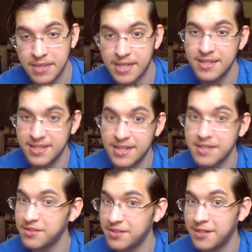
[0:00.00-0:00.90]
because it
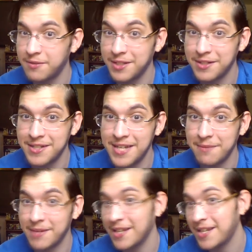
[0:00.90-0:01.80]
does look like a really good
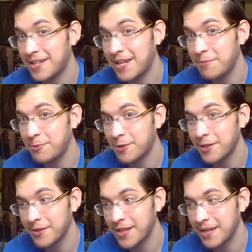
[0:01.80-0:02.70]
game, and I like the Game &
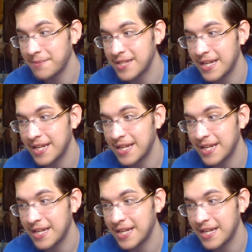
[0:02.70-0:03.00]
Wario games,